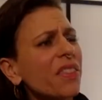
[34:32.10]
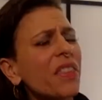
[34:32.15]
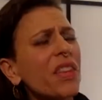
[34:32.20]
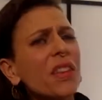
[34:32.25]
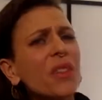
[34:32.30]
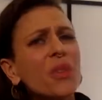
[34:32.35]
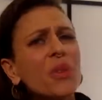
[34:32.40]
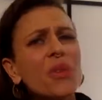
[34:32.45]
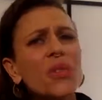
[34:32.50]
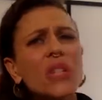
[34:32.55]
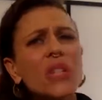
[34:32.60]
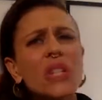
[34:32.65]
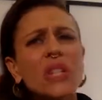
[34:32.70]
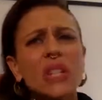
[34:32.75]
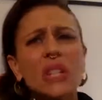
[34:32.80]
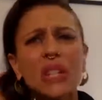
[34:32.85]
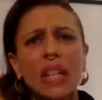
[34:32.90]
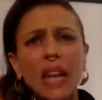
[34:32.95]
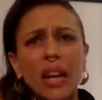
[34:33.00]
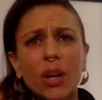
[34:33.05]
Then there's
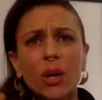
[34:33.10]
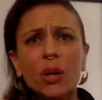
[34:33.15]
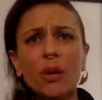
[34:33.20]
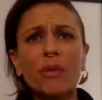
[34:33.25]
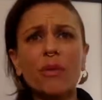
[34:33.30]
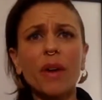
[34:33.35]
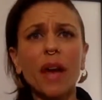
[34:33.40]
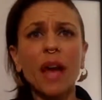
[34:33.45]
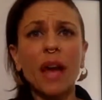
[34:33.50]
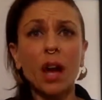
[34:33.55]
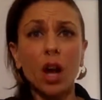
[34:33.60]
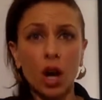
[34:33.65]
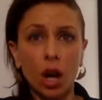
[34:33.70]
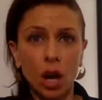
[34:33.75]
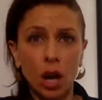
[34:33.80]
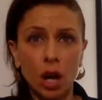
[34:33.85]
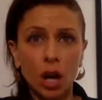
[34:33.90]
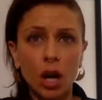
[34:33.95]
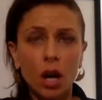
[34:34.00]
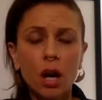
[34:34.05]
this layer of
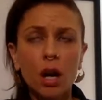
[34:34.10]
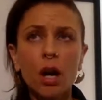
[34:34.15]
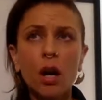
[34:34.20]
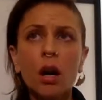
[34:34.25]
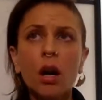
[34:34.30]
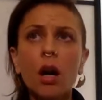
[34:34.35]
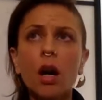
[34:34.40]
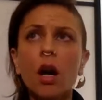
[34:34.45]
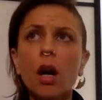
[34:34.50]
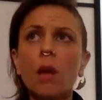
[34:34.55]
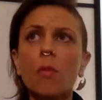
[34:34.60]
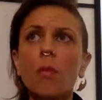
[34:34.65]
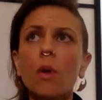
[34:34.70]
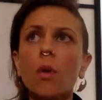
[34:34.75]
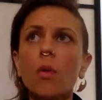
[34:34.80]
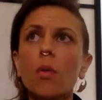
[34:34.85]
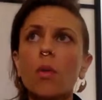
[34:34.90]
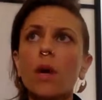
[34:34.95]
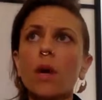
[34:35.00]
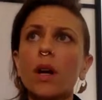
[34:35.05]
anger
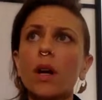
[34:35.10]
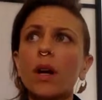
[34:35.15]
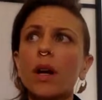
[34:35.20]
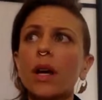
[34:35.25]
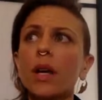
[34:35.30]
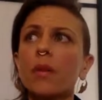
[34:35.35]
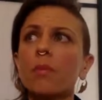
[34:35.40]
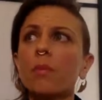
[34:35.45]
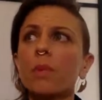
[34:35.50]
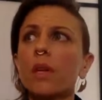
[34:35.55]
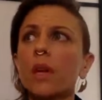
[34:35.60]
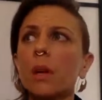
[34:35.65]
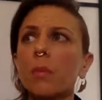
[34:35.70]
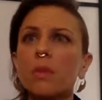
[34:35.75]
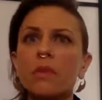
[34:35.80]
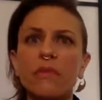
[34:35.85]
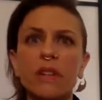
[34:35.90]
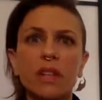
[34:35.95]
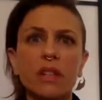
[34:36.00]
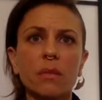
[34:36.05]
where it
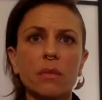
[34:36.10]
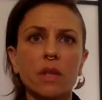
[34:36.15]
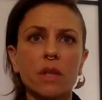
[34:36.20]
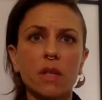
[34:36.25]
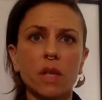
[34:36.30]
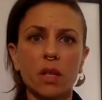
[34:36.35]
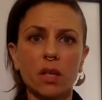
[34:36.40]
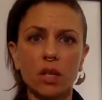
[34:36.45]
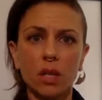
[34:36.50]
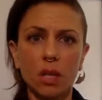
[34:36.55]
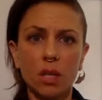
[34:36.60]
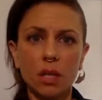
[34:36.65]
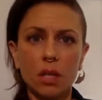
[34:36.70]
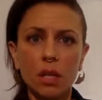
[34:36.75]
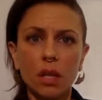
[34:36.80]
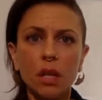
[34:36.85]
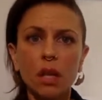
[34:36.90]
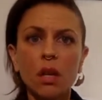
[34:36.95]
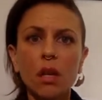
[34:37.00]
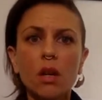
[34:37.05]
becomes victimization.
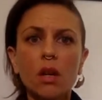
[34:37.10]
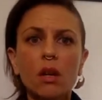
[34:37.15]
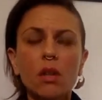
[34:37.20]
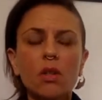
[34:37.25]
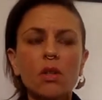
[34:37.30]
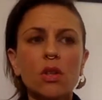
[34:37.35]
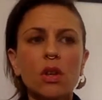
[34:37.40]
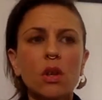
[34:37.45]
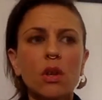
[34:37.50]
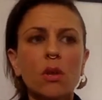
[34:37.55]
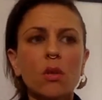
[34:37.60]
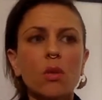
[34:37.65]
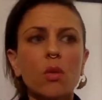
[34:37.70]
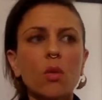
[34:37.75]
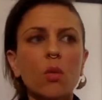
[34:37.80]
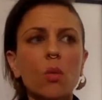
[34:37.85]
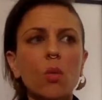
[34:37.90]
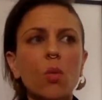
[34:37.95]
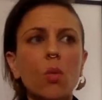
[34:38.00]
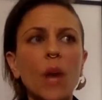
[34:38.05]
So
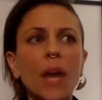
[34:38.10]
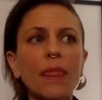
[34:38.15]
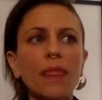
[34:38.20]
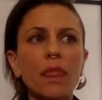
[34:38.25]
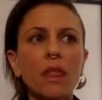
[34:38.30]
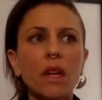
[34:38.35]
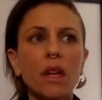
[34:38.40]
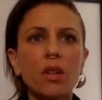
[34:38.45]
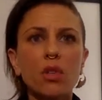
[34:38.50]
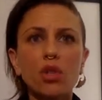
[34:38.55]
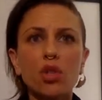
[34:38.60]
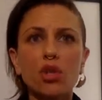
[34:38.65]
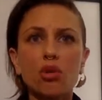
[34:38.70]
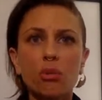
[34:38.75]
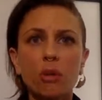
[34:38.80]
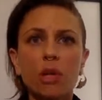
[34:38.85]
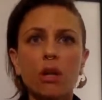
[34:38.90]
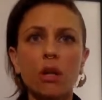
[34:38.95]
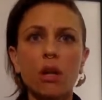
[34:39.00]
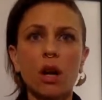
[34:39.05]
when things
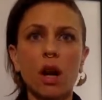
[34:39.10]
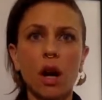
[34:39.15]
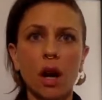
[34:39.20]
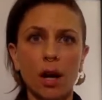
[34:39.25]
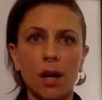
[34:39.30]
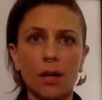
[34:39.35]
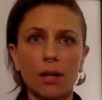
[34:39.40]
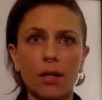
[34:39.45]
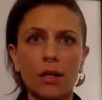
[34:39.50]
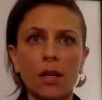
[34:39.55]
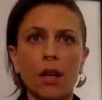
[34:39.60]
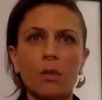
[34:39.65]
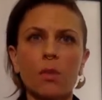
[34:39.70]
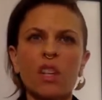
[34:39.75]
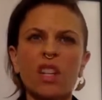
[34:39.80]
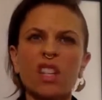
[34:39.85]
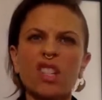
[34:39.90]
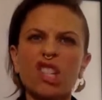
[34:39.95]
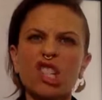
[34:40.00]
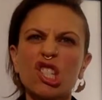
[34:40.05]
trigger us, we
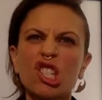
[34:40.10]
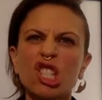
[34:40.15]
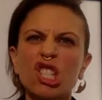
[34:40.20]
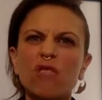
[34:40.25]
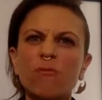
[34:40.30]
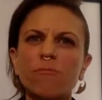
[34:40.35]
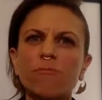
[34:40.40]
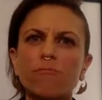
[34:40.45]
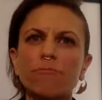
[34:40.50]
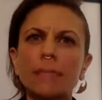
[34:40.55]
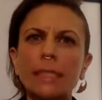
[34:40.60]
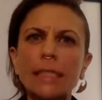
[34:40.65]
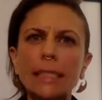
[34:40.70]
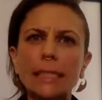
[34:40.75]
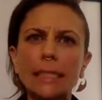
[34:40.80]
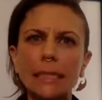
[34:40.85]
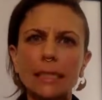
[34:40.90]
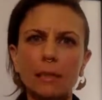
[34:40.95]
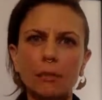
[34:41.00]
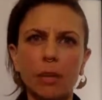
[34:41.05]
get so
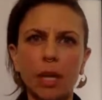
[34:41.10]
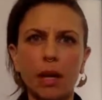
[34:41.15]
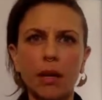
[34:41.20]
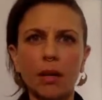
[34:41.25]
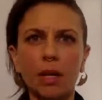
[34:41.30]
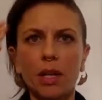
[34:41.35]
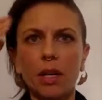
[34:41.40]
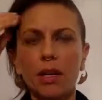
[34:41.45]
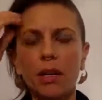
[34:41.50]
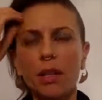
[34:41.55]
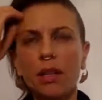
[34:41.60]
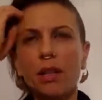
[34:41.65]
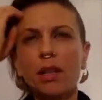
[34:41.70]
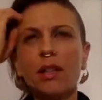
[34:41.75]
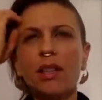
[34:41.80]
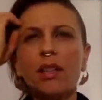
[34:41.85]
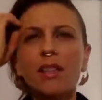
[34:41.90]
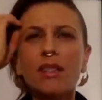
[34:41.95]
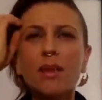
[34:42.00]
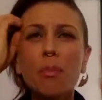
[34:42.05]
mad about it.
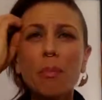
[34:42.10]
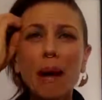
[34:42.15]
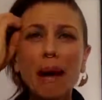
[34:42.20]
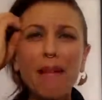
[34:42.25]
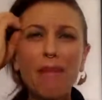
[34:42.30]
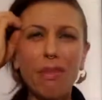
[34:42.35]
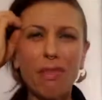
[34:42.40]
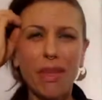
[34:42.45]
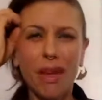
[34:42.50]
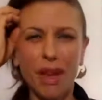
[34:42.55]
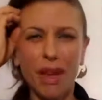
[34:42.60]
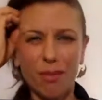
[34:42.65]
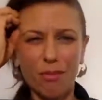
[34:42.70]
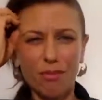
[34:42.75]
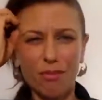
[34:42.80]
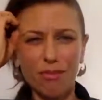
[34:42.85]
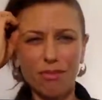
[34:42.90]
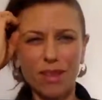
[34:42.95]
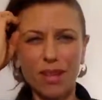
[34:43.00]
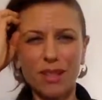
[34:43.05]
It's about
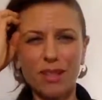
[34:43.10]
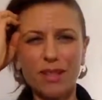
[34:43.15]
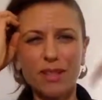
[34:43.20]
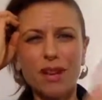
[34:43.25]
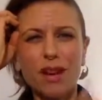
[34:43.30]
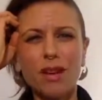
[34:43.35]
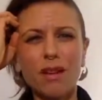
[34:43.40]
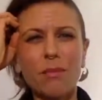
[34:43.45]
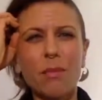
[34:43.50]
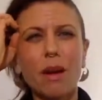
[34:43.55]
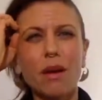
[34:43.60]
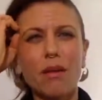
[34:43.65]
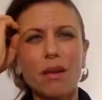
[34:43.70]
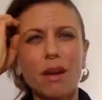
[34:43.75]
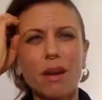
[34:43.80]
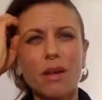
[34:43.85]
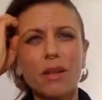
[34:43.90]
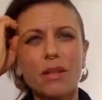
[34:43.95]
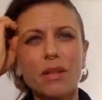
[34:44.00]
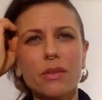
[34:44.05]
them. It's not about
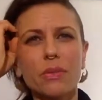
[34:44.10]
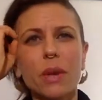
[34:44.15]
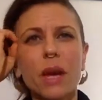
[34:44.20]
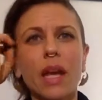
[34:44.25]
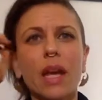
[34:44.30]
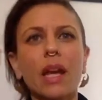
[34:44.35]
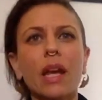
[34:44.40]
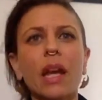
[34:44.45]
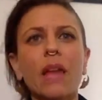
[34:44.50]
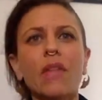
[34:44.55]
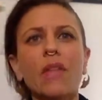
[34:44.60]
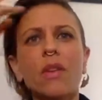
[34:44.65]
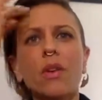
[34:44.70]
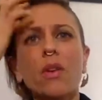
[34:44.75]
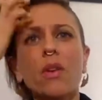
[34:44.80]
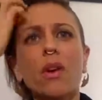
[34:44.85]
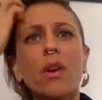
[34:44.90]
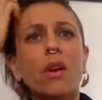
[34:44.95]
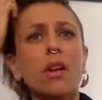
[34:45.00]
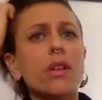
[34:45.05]
us, right? And
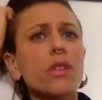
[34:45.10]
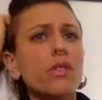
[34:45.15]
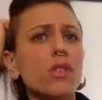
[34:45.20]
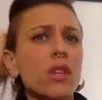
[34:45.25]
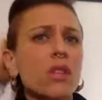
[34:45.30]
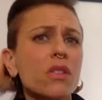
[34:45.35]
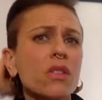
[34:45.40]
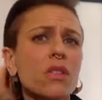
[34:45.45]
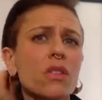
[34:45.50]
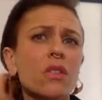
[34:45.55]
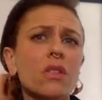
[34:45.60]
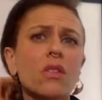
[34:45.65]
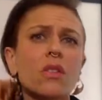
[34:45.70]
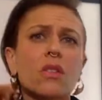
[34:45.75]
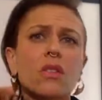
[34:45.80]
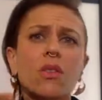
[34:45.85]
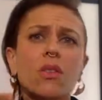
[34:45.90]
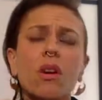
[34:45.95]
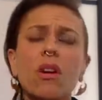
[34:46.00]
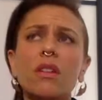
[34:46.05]
there are injustices
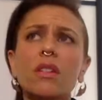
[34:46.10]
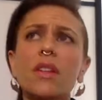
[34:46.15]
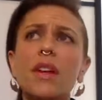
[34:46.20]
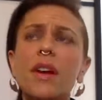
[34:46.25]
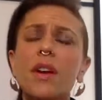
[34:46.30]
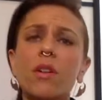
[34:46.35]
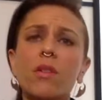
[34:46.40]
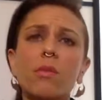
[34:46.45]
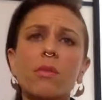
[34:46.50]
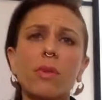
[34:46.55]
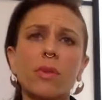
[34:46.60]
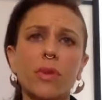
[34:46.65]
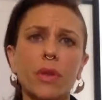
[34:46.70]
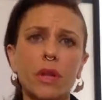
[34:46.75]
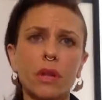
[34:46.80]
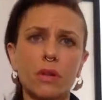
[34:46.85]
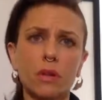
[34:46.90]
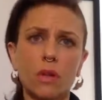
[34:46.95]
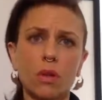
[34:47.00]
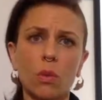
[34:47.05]
and there are terrible
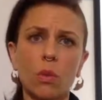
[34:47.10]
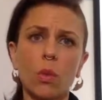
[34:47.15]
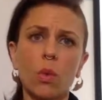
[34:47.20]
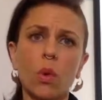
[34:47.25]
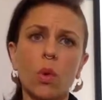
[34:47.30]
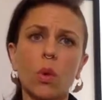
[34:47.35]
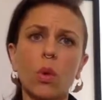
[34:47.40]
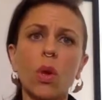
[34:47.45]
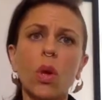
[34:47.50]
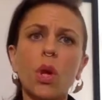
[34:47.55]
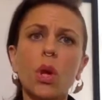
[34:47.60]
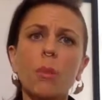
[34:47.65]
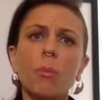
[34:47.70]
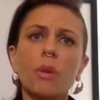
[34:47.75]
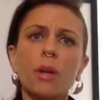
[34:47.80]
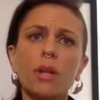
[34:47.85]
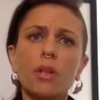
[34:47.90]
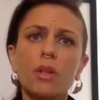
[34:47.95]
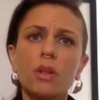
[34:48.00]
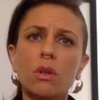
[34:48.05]
things in the world.
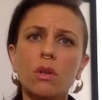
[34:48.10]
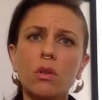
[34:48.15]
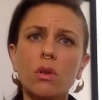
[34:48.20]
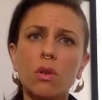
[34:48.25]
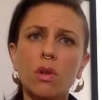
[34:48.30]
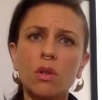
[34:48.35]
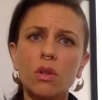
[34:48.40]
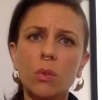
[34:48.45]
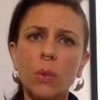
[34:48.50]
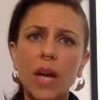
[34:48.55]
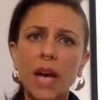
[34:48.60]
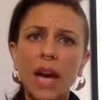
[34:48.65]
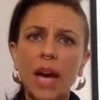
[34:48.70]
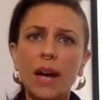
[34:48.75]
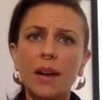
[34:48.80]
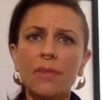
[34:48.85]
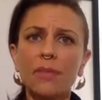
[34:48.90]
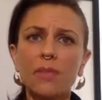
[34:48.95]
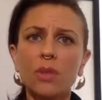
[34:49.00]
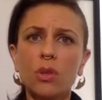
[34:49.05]
But as unicorns, we
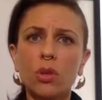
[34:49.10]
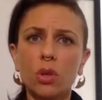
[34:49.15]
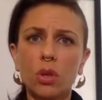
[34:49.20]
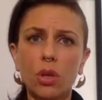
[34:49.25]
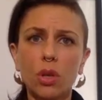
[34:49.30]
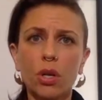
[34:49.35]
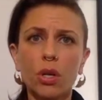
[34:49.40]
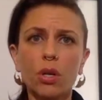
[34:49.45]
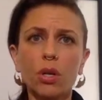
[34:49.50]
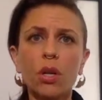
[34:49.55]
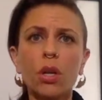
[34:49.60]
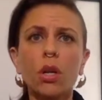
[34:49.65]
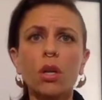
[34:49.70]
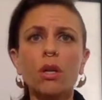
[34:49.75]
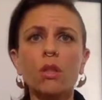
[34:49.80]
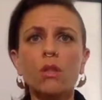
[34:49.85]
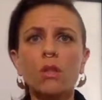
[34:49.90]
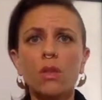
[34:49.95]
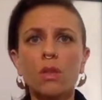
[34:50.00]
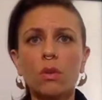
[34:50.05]
have to learn
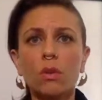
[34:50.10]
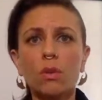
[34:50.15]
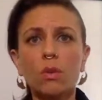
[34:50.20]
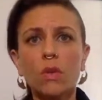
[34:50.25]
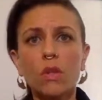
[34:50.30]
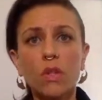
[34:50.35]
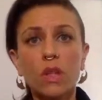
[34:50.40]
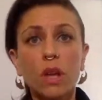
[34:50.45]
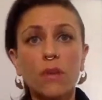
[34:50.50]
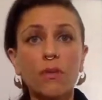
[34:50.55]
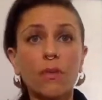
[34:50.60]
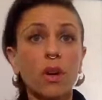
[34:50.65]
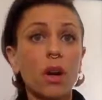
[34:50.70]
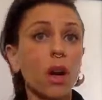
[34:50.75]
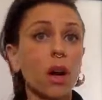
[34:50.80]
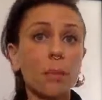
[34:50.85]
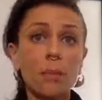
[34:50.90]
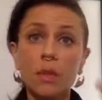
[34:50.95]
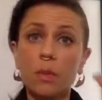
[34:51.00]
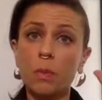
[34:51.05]
to fluff it
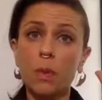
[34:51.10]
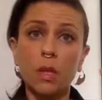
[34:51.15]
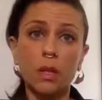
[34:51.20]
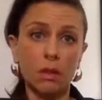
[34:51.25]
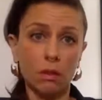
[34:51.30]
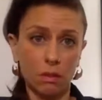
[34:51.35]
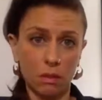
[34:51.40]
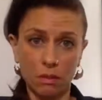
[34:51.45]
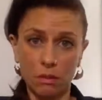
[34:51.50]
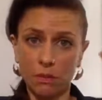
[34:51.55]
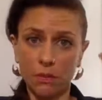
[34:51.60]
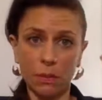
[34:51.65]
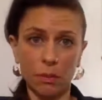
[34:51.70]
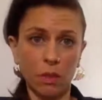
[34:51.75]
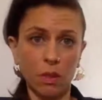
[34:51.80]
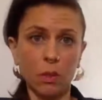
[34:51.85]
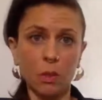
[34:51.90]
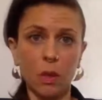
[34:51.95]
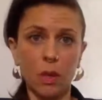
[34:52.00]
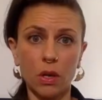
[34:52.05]
off. I'm speaking
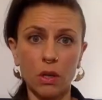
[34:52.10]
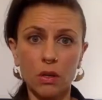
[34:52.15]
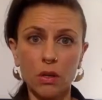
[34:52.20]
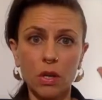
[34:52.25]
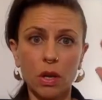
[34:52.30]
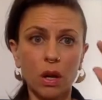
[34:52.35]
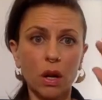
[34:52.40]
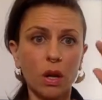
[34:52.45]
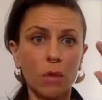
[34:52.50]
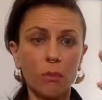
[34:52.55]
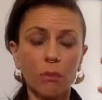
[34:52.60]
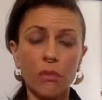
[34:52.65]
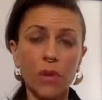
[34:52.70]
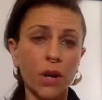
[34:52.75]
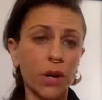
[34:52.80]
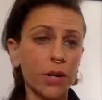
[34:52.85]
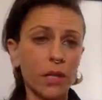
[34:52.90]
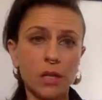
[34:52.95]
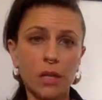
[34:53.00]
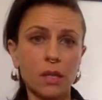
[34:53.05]
from experience here. I'm a
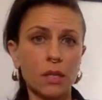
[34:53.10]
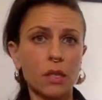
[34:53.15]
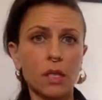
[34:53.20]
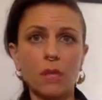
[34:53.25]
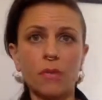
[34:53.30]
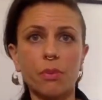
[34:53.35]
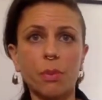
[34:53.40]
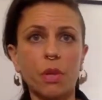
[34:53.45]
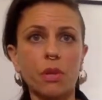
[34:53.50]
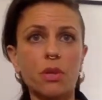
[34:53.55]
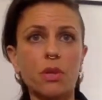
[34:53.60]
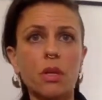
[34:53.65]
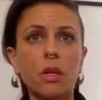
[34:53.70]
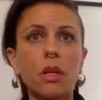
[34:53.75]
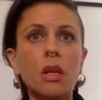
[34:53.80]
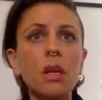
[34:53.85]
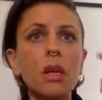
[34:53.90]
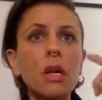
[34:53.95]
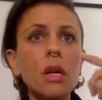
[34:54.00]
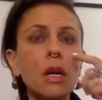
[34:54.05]
very sensitive person.